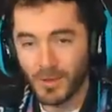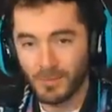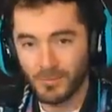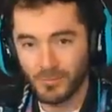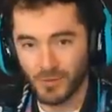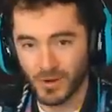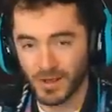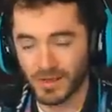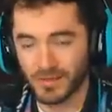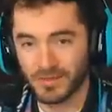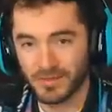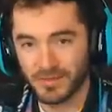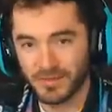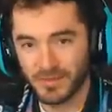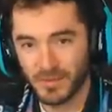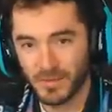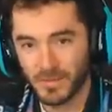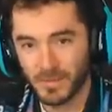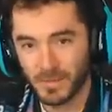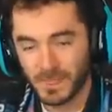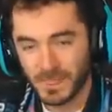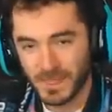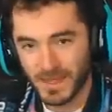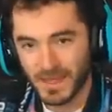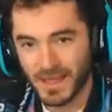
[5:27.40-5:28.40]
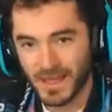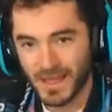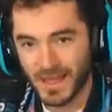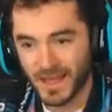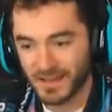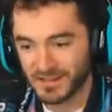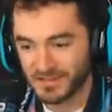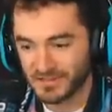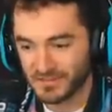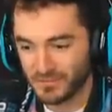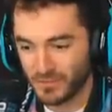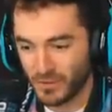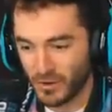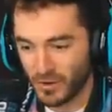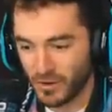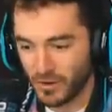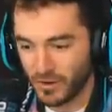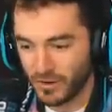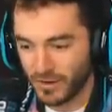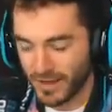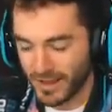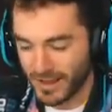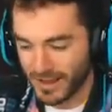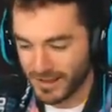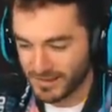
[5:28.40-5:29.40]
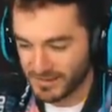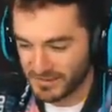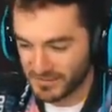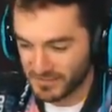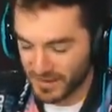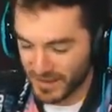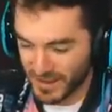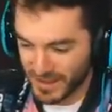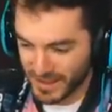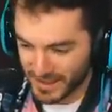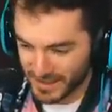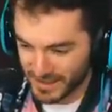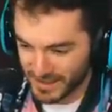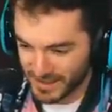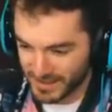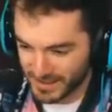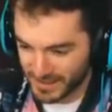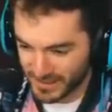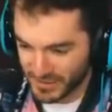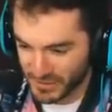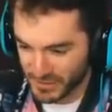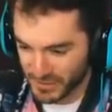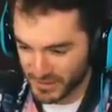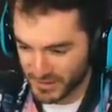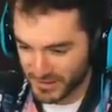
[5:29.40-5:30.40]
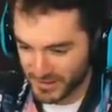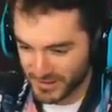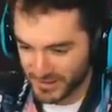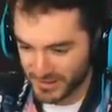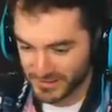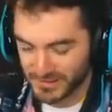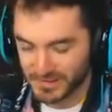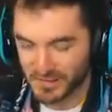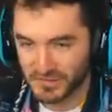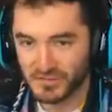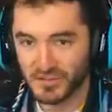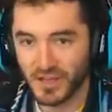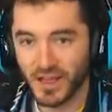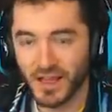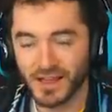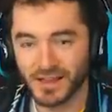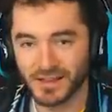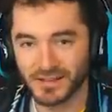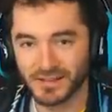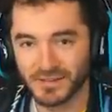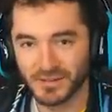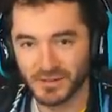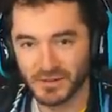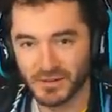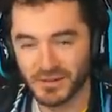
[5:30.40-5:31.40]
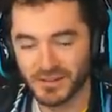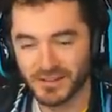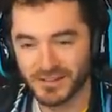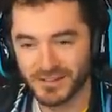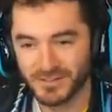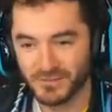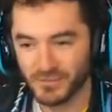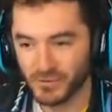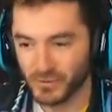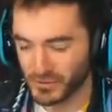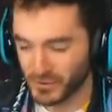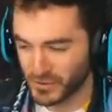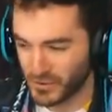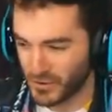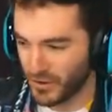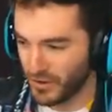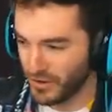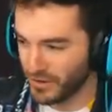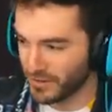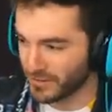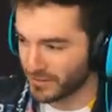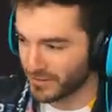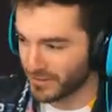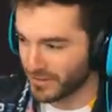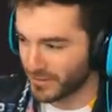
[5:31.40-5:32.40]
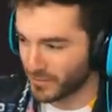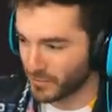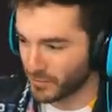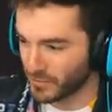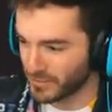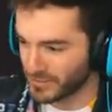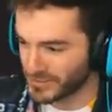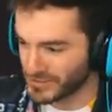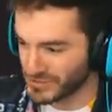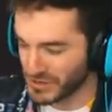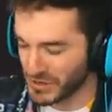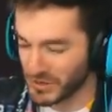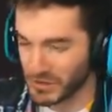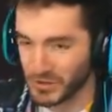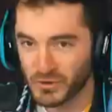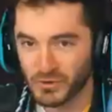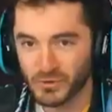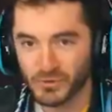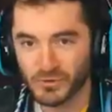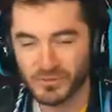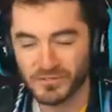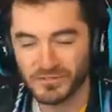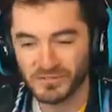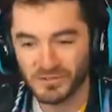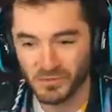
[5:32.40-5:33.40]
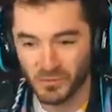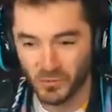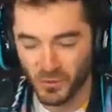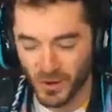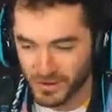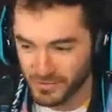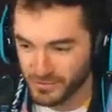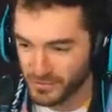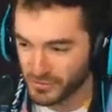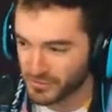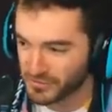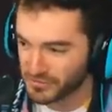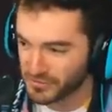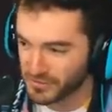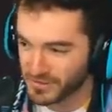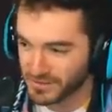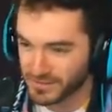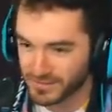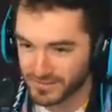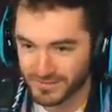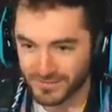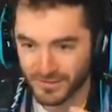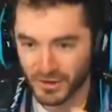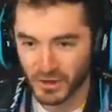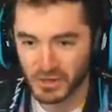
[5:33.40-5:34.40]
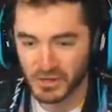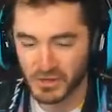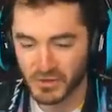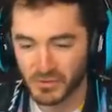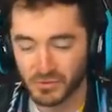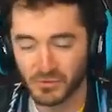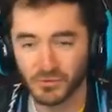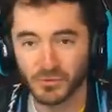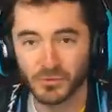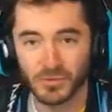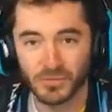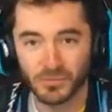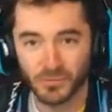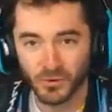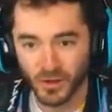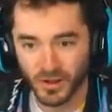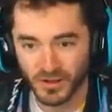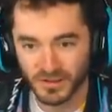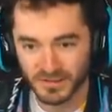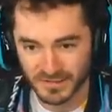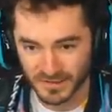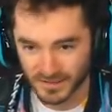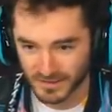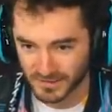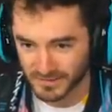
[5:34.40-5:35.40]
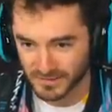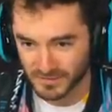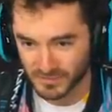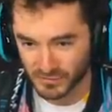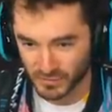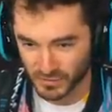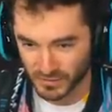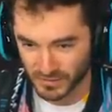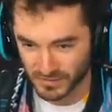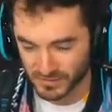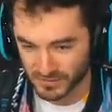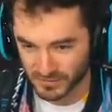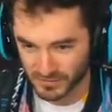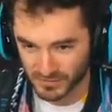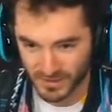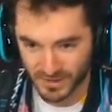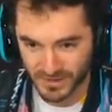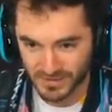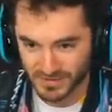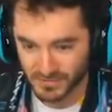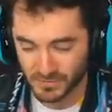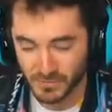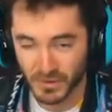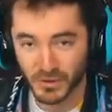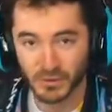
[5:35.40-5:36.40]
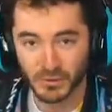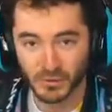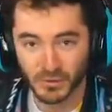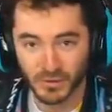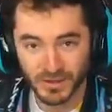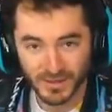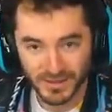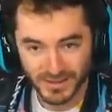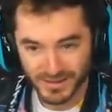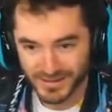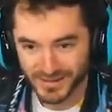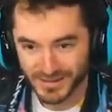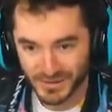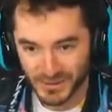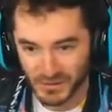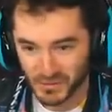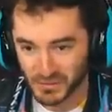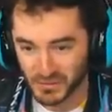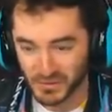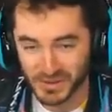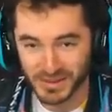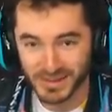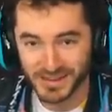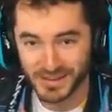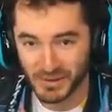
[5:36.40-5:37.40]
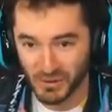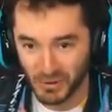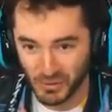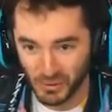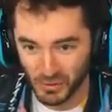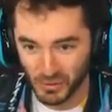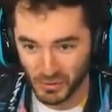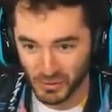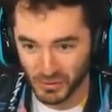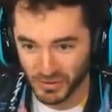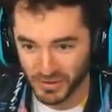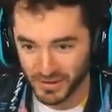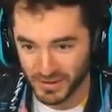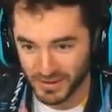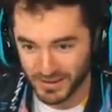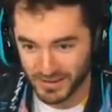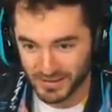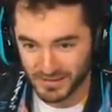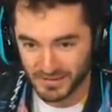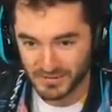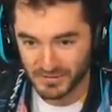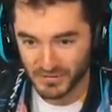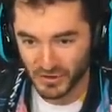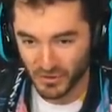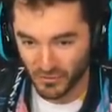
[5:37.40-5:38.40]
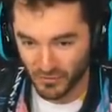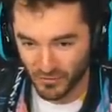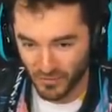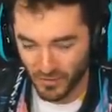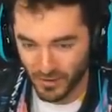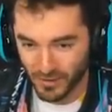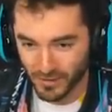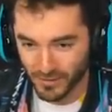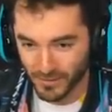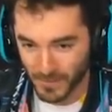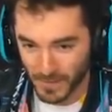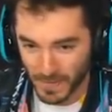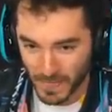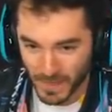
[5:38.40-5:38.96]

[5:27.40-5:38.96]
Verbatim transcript: up with as far as a design for the car. I want to show you some renders and talk you through the process, because it's been really cool so far.